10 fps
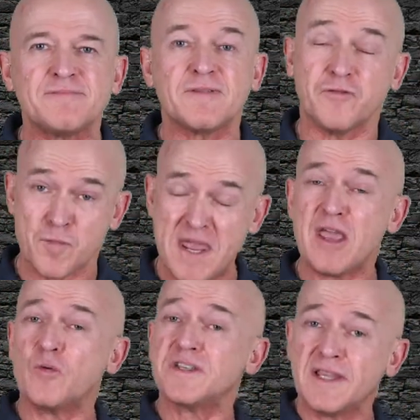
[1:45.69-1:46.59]
For me,
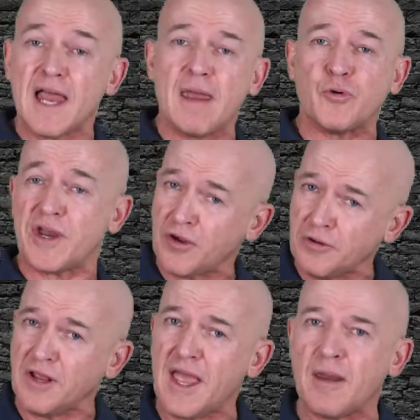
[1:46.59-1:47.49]
it was the library. Go to
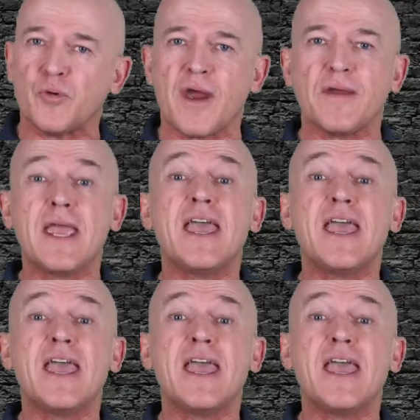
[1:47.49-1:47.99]
the library.